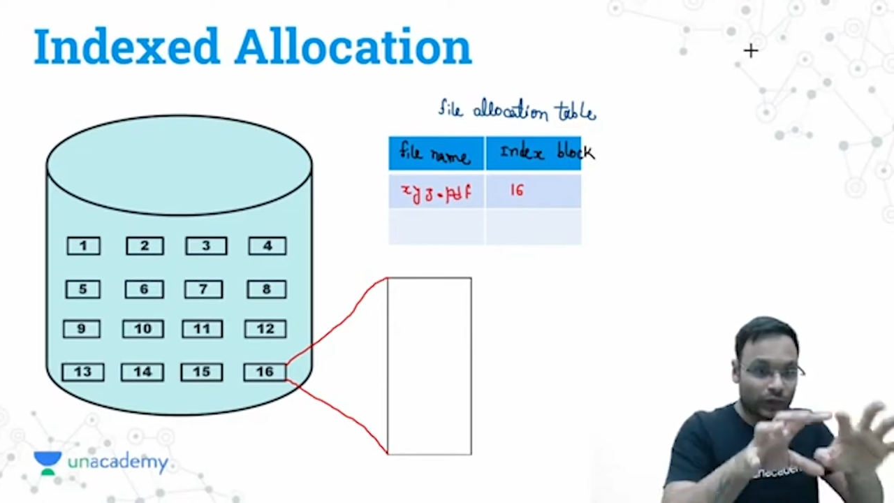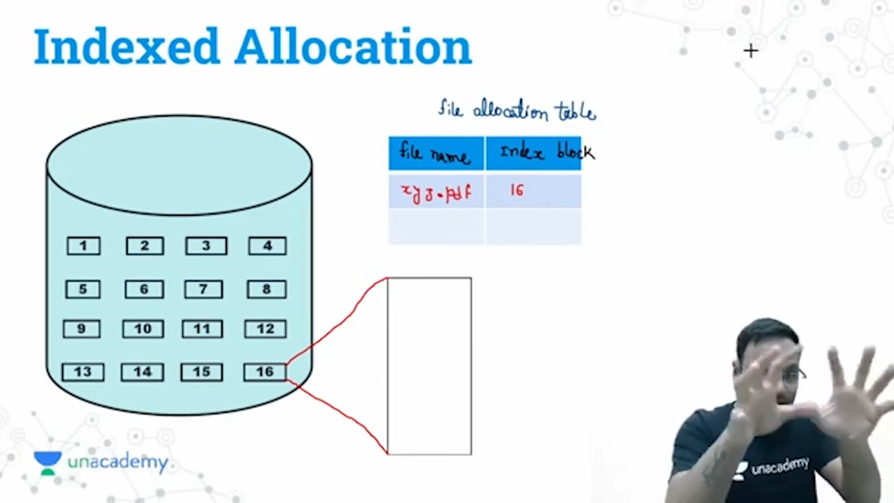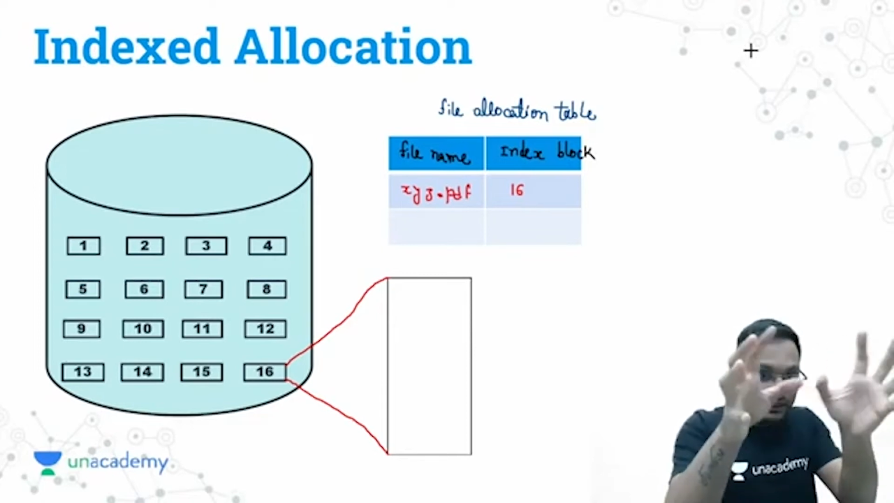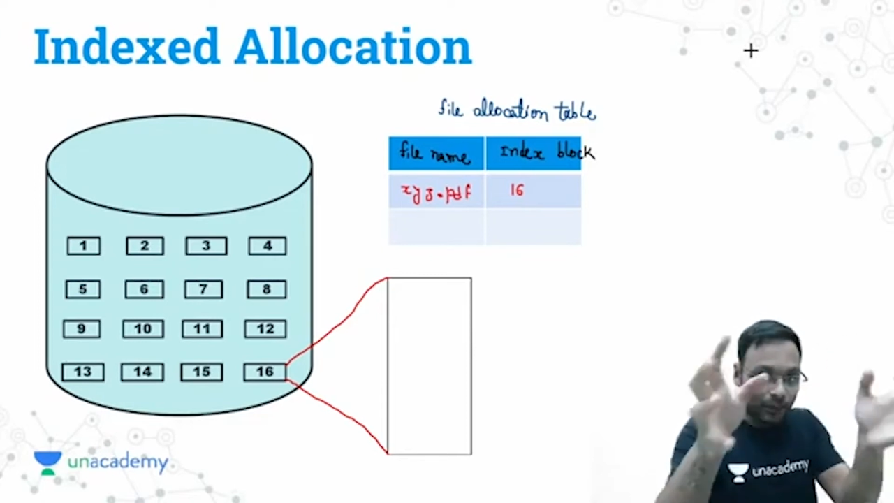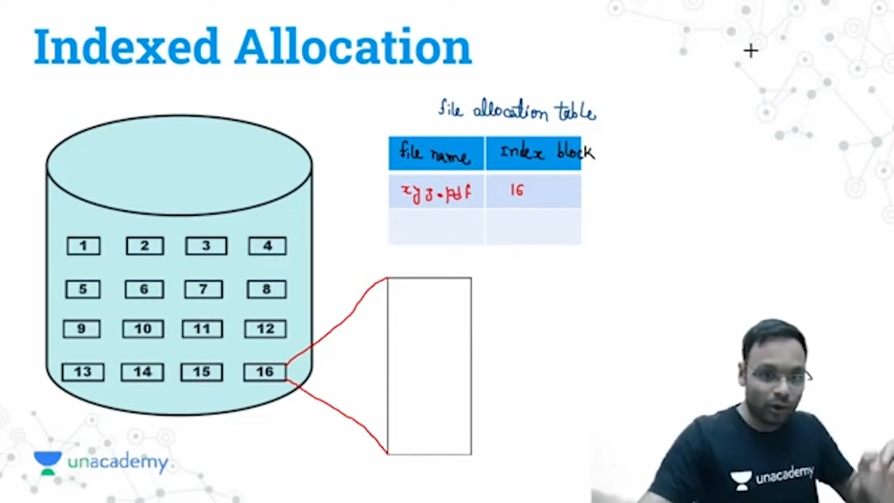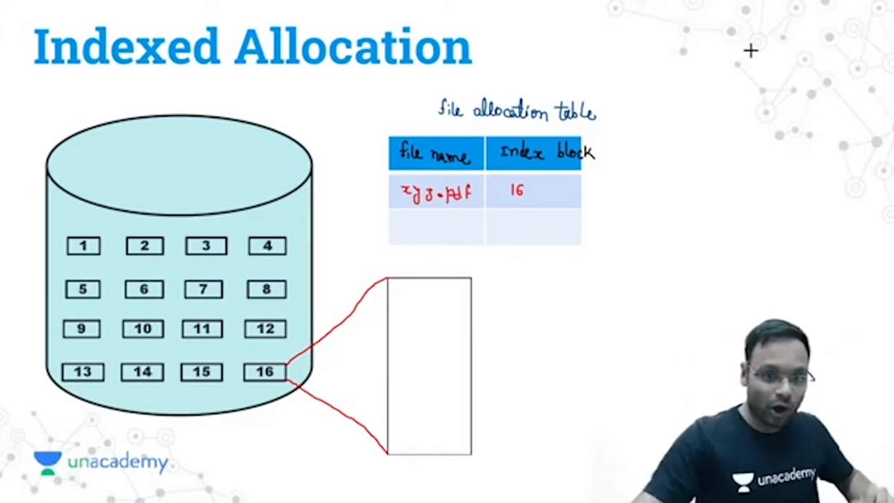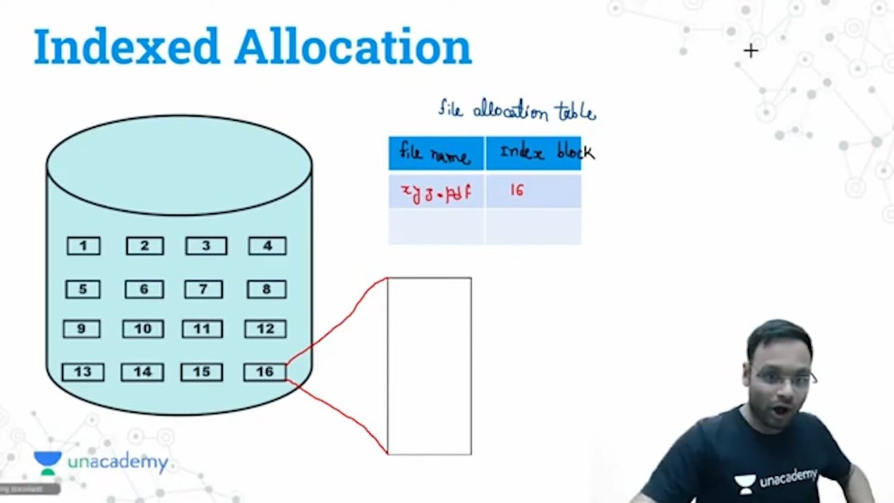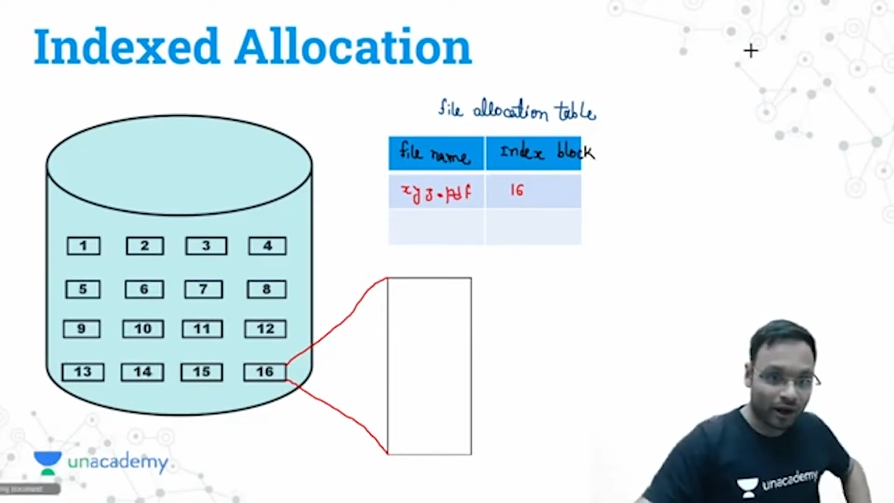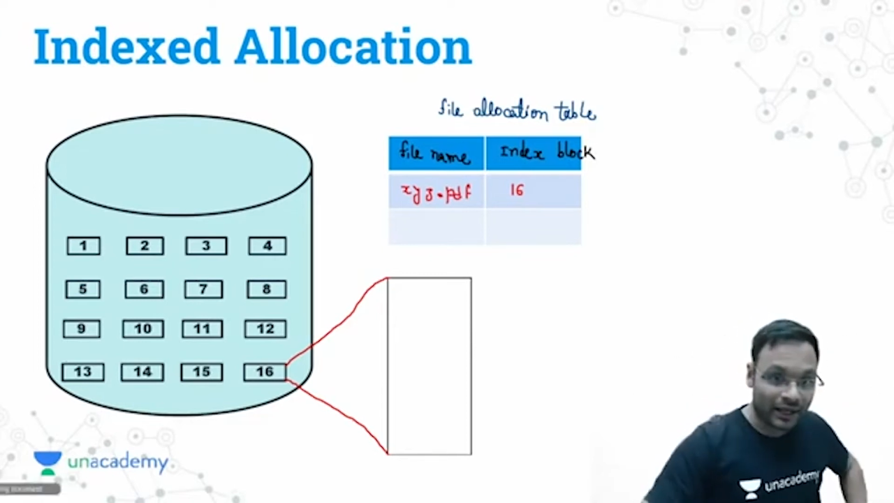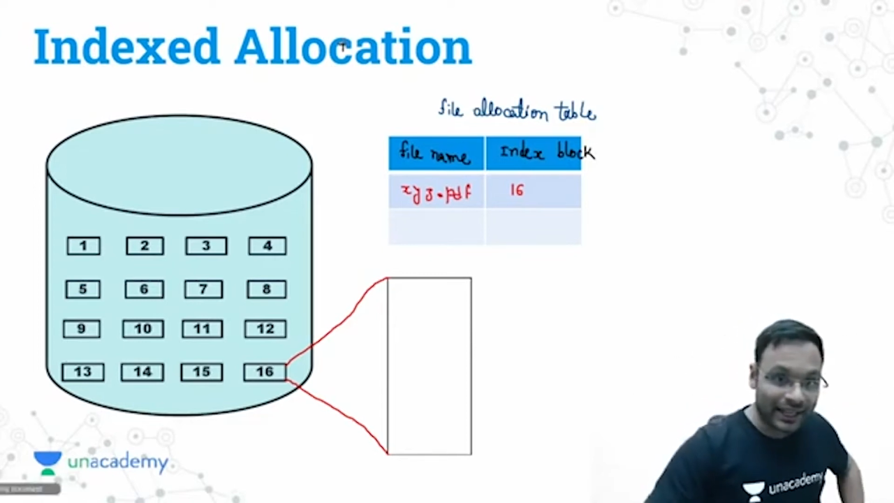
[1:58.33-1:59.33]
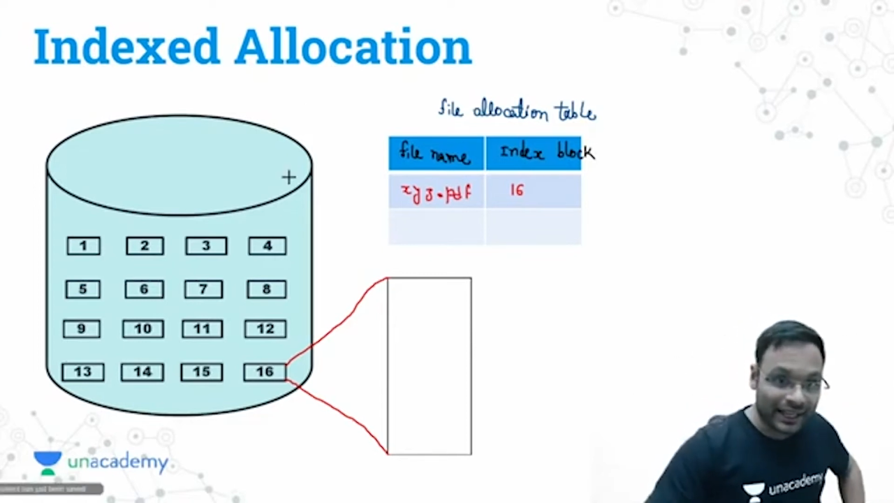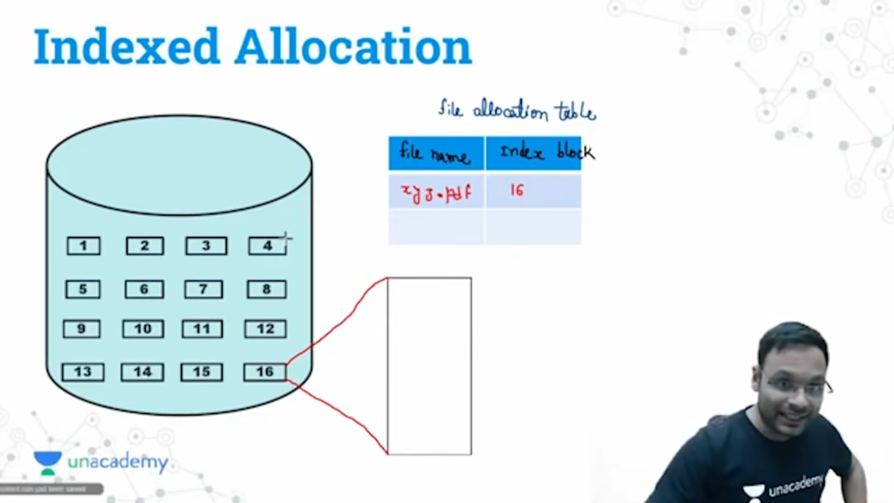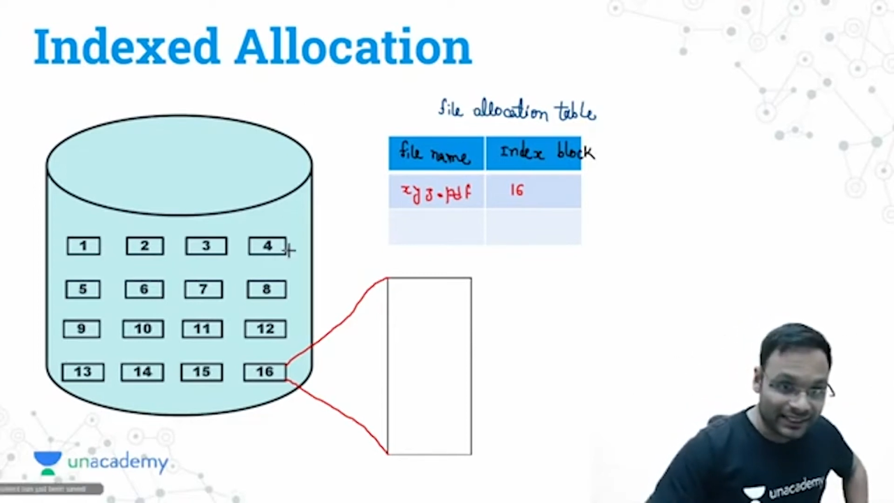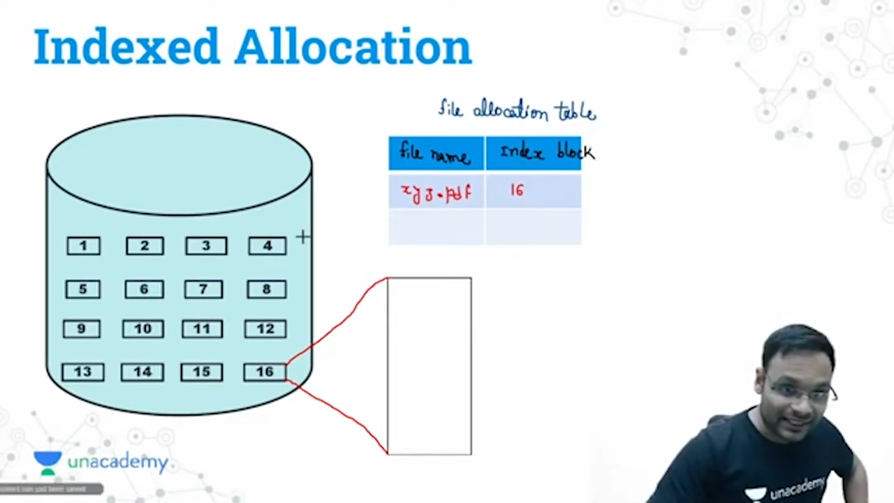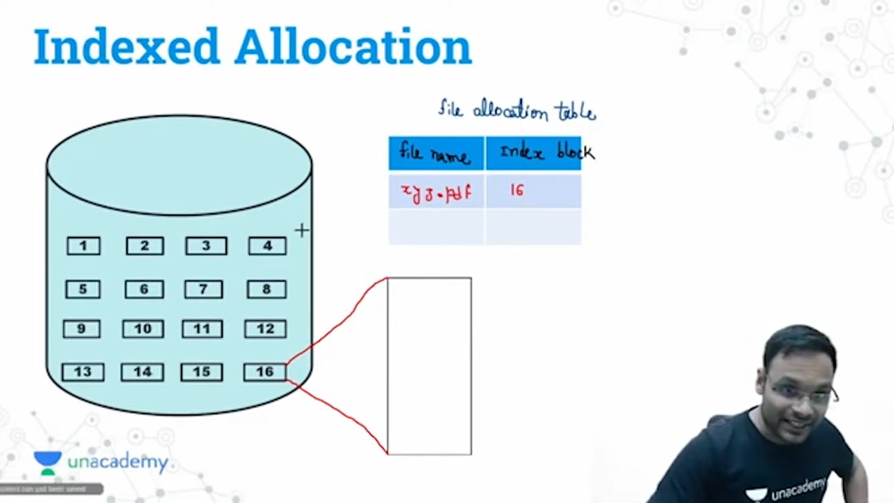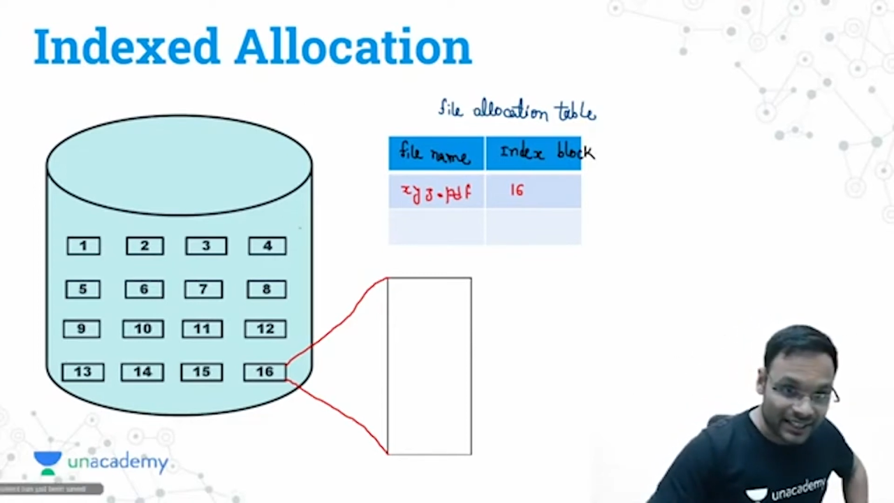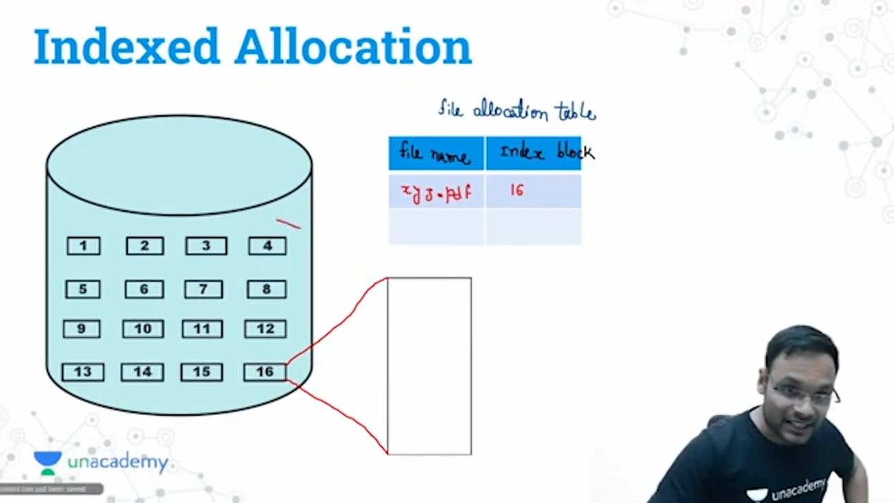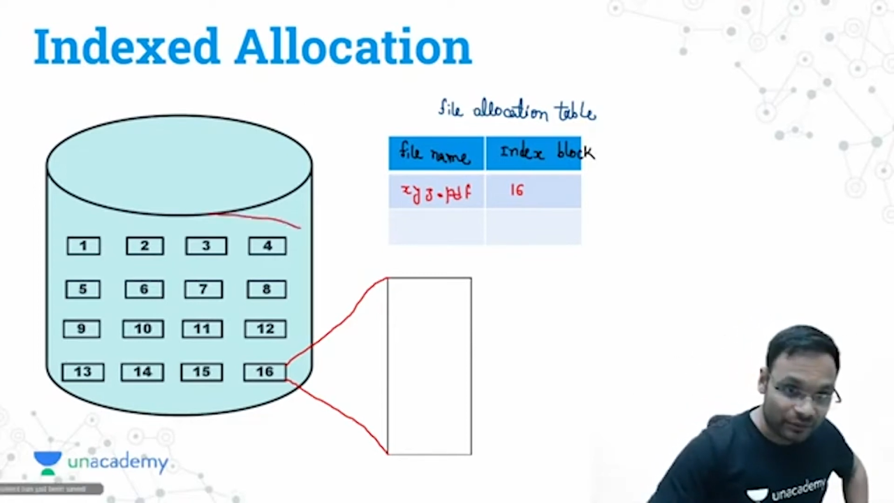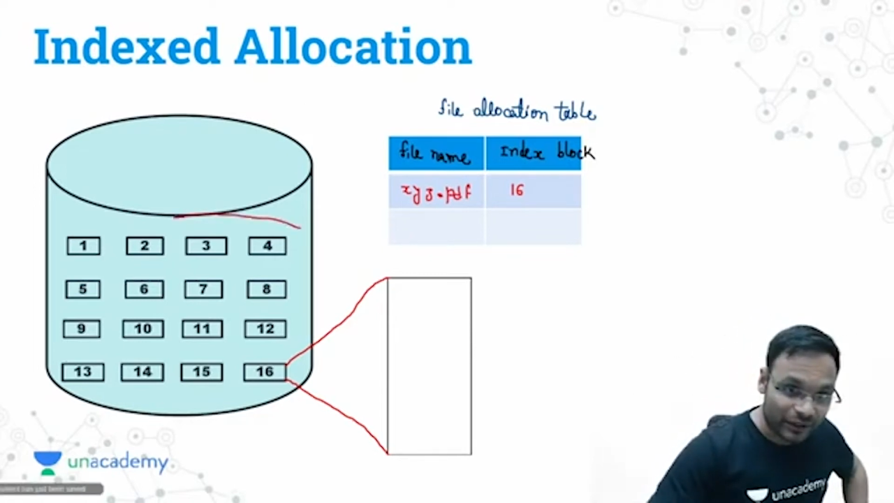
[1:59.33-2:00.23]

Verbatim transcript: in the block, in the disk,